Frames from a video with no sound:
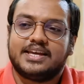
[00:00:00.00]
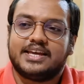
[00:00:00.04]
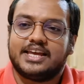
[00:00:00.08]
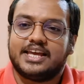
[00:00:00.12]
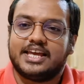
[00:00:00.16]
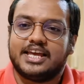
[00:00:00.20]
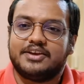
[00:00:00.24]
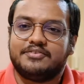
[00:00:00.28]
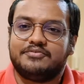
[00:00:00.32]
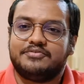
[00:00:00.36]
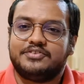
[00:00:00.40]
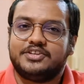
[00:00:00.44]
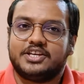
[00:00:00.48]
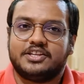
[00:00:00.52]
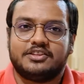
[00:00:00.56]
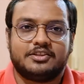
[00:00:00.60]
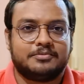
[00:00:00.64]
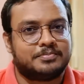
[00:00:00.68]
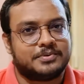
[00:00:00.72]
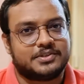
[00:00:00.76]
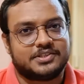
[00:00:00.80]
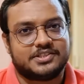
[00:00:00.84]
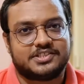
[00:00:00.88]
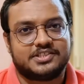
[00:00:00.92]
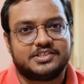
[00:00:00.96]
Every other
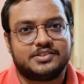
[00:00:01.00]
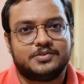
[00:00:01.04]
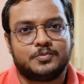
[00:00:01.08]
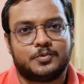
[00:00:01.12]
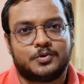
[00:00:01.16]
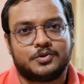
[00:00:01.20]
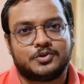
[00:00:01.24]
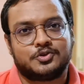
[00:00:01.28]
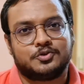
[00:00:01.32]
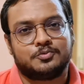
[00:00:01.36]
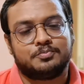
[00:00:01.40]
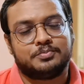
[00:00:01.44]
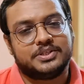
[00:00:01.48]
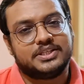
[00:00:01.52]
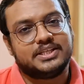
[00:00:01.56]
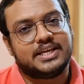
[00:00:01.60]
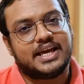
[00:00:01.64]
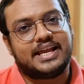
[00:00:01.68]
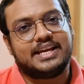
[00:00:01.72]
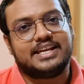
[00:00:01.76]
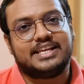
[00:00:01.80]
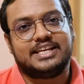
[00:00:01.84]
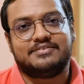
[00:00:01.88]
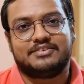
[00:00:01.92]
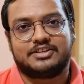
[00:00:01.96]
person wants to be
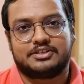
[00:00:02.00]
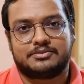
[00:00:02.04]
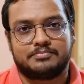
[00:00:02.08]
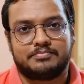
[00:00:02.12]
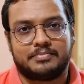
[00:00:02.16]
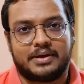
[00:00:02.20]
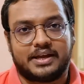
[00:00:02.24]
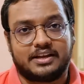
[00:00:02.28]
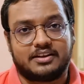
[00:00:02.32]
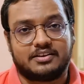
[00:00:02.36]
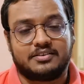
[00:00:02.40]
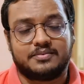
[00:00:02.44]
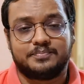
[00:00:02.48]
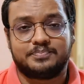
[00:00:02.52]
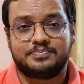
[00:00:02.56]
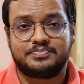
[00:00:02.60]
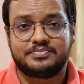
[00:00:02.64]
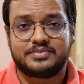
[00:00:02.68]
an investment banker.